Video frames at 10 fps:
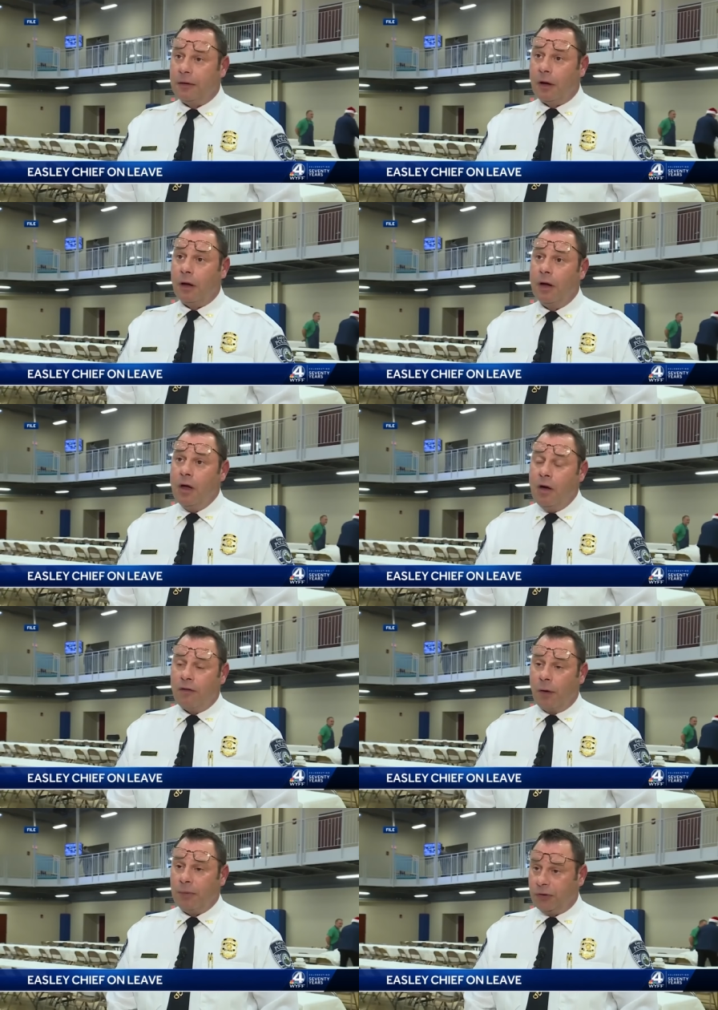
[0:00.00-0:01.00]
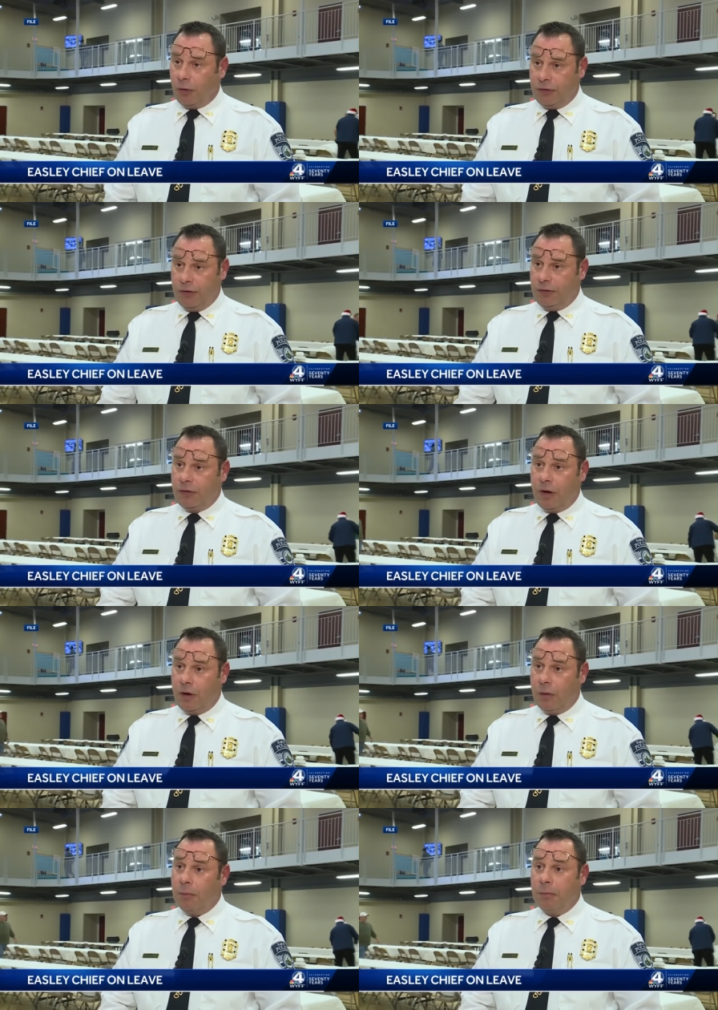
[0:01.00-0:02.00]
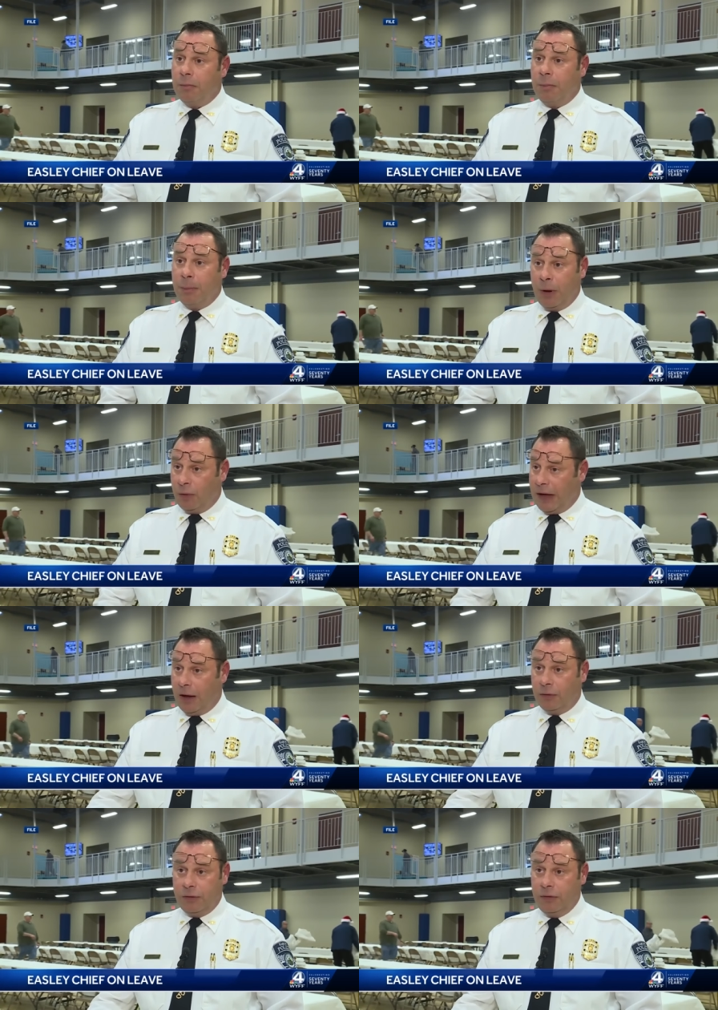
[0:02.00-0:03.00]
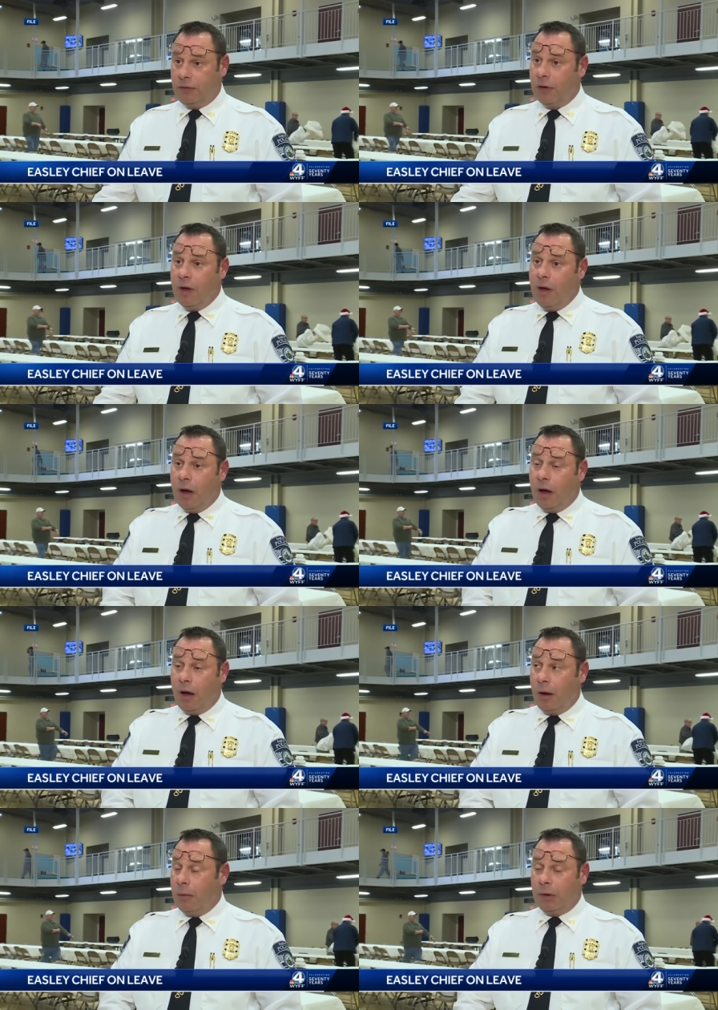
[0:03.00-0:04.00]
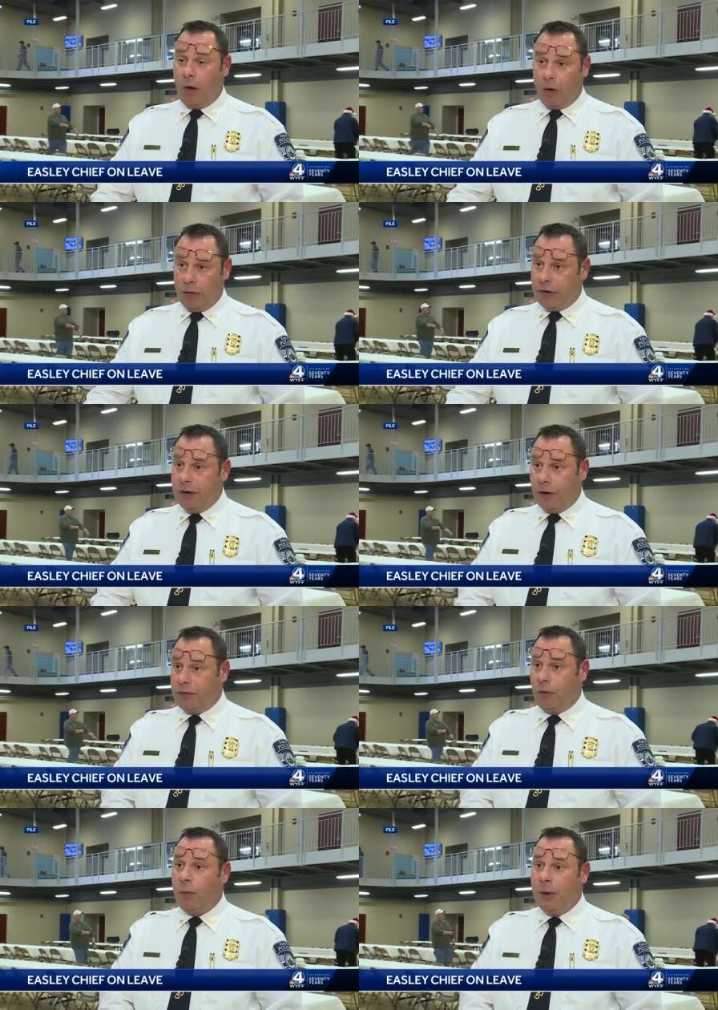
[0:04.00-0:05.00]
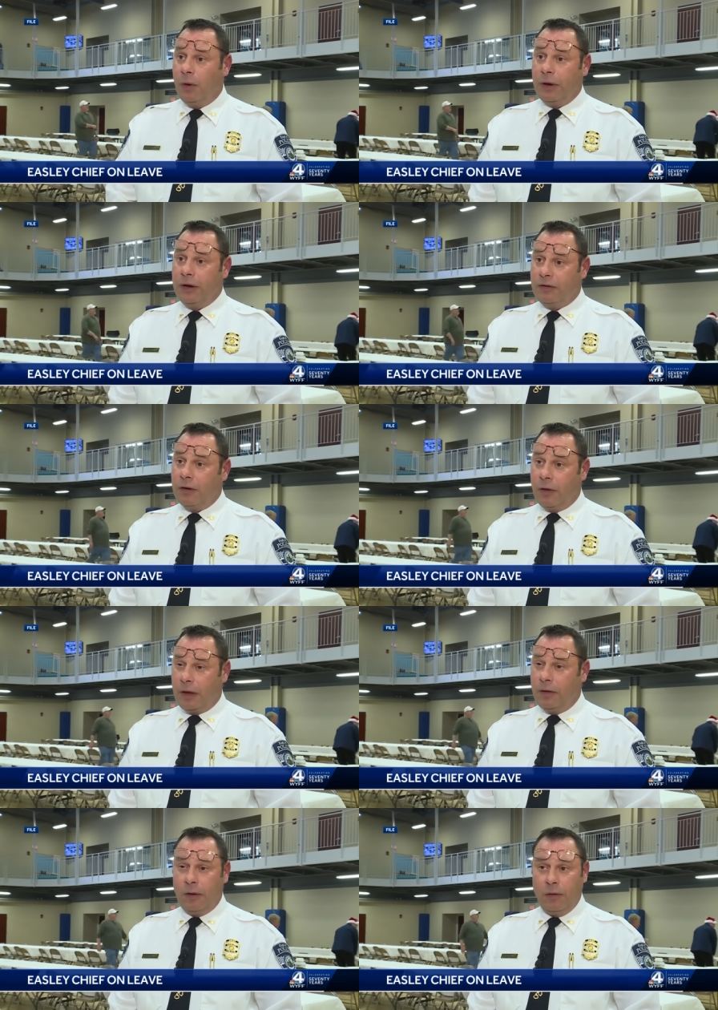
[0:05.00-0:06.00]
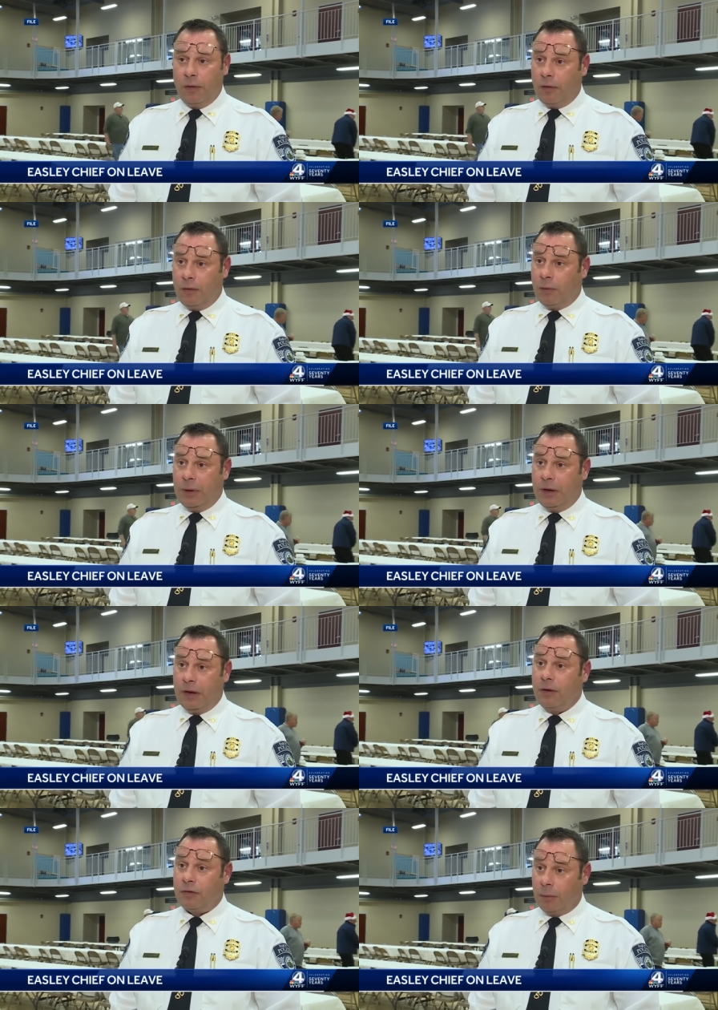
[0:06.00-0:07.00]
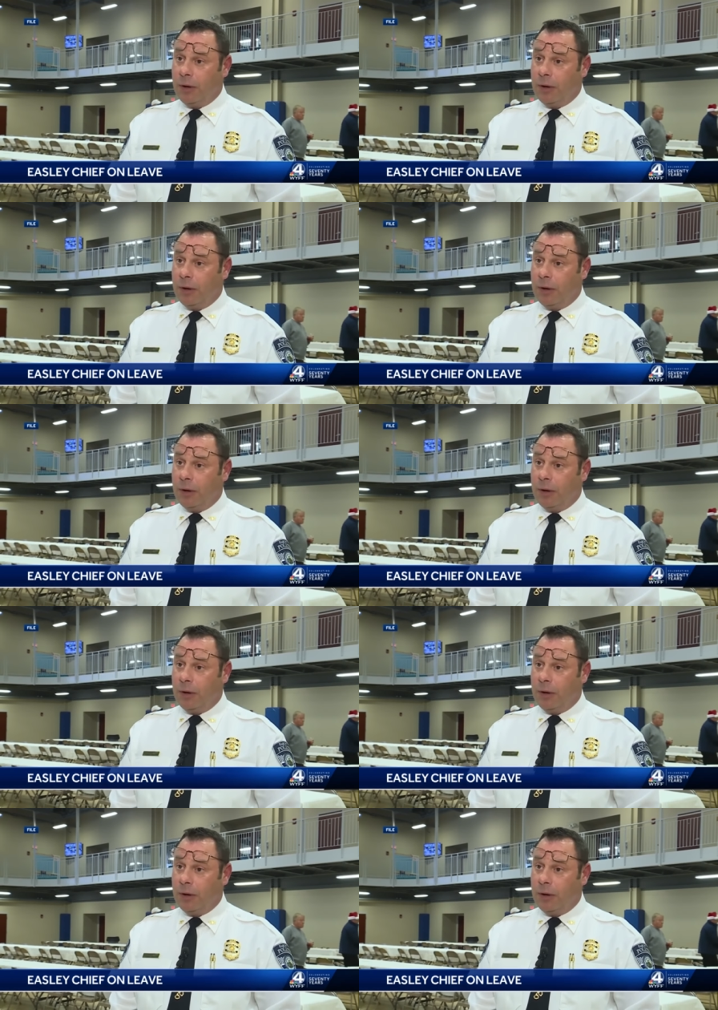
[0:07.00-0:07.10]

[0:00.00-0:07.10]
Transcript: Whitten said a man hit him. Other witnesses say no one hit Whitten, but he fell after turning around or he was pushed.